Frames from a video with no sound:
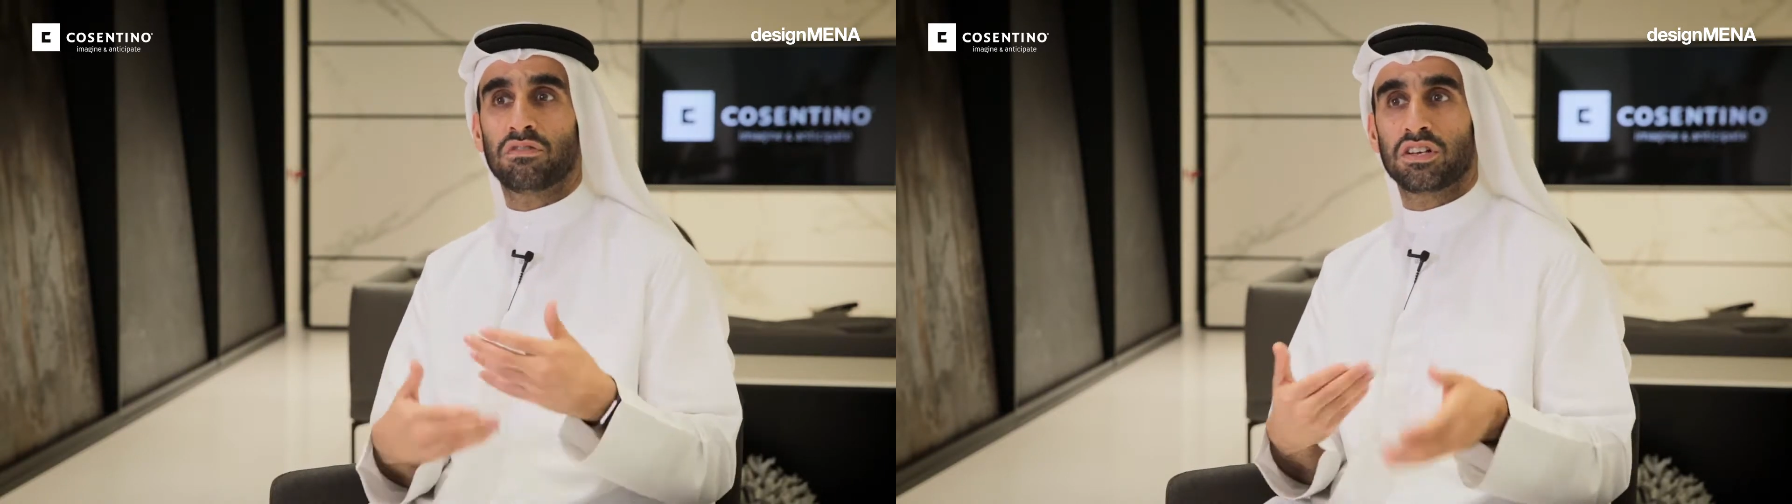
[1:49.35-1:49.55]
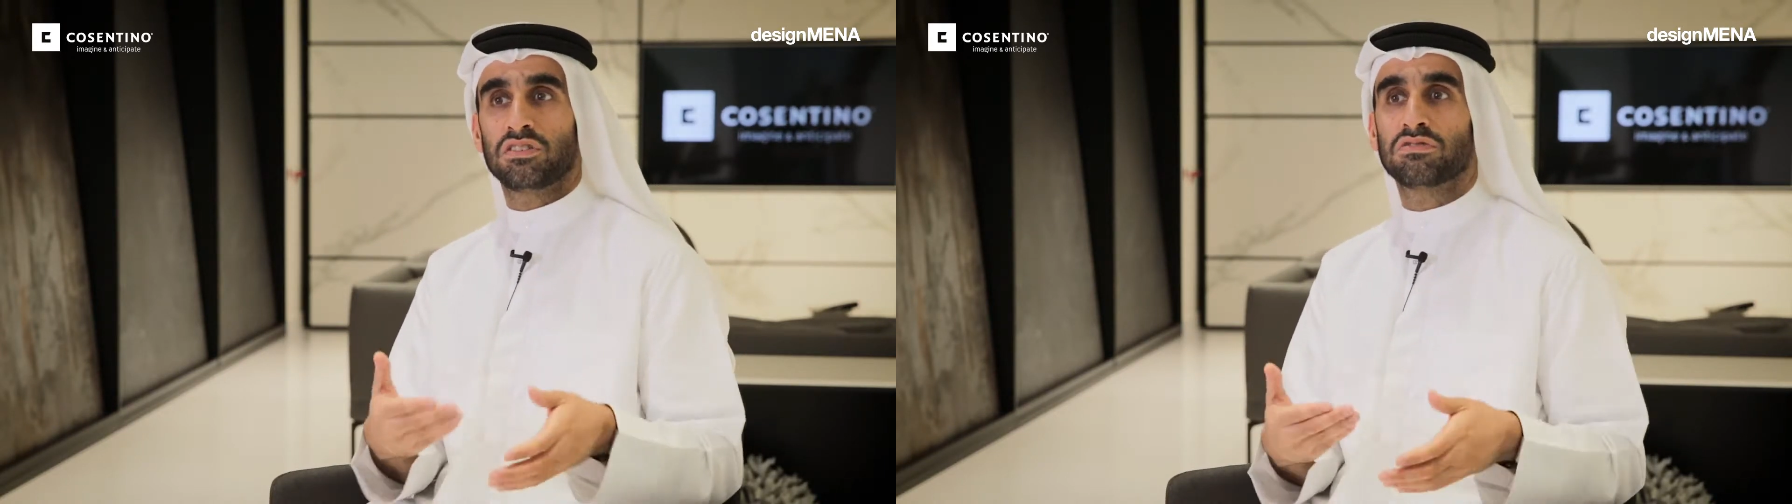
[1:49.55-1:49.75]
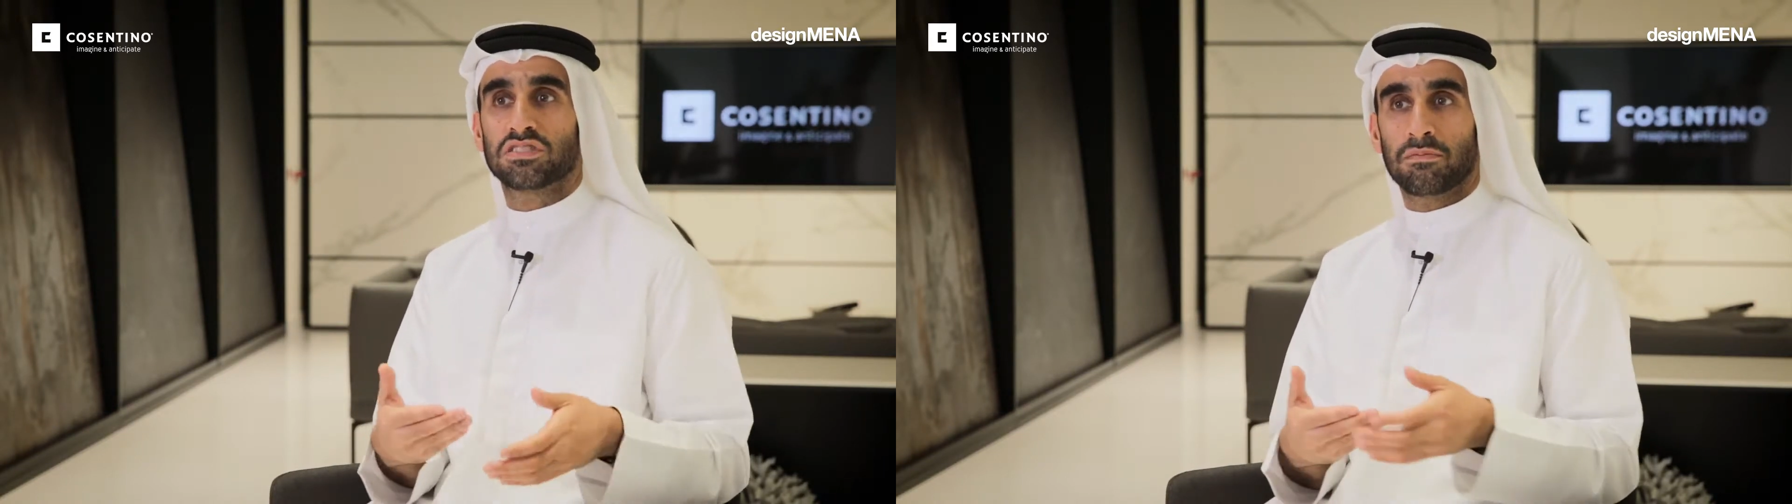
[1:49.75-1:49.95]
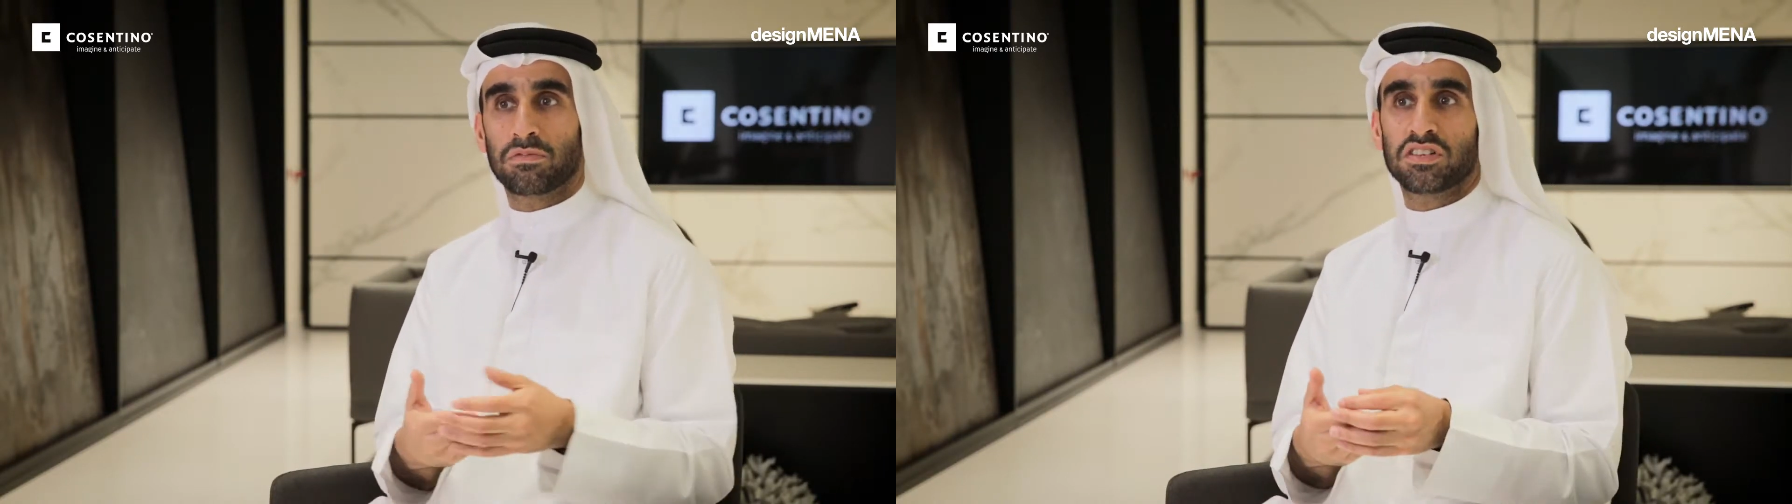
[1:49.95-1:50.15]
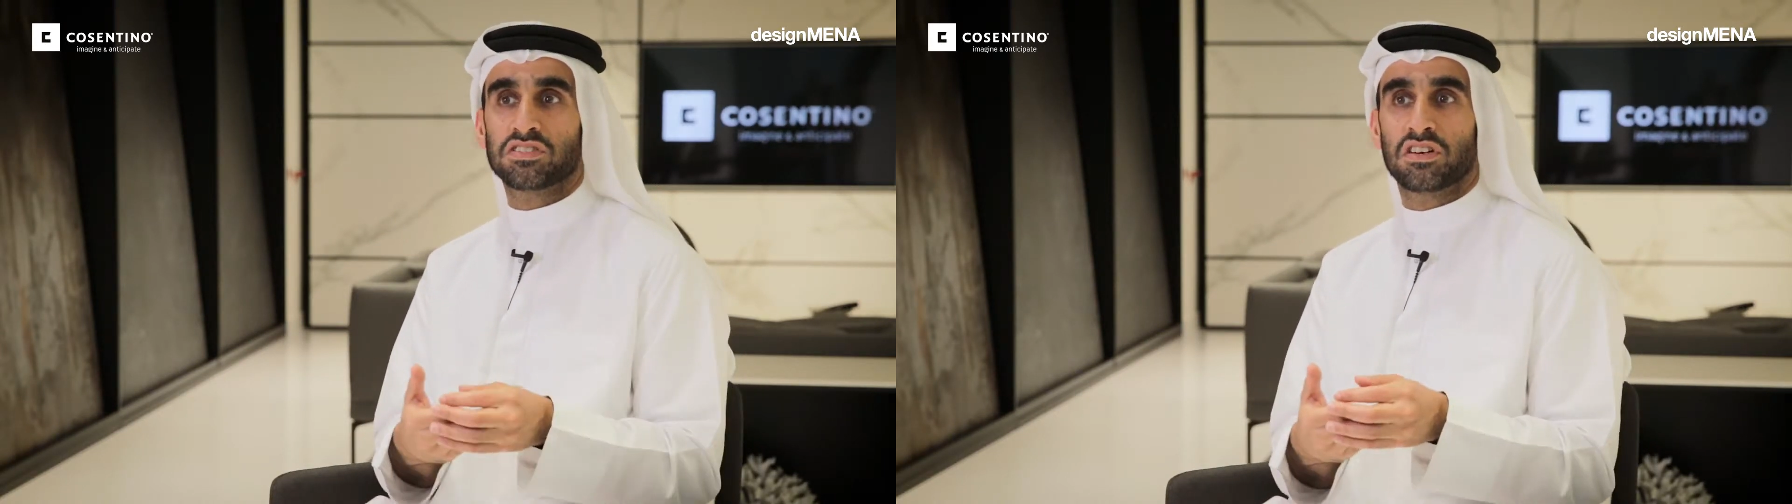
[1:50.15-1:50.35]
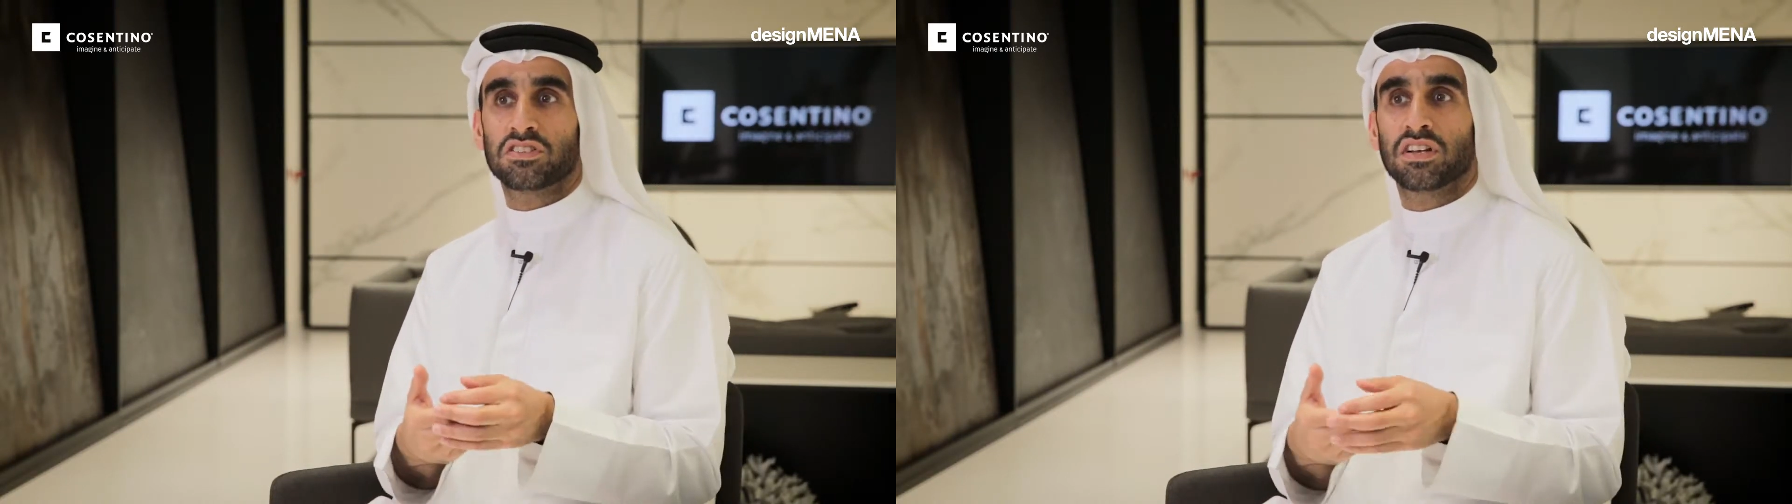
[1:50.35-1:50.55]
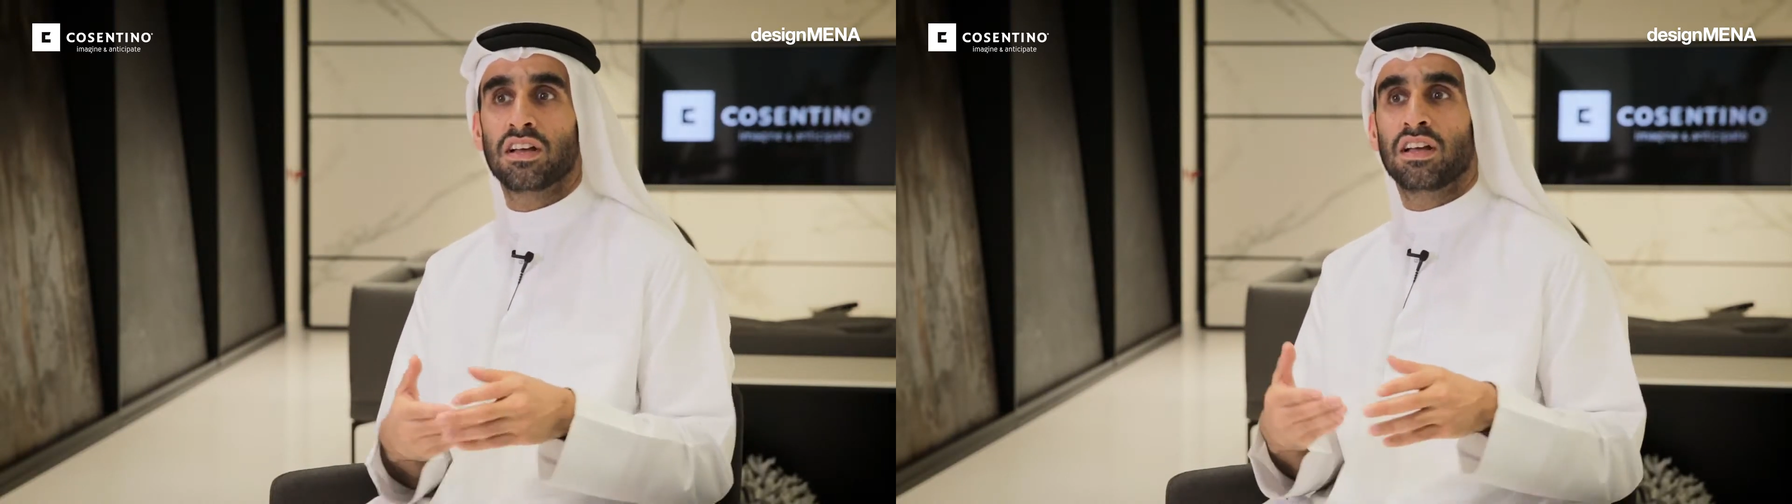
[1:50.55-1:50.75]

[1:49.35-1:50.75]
when you do some research,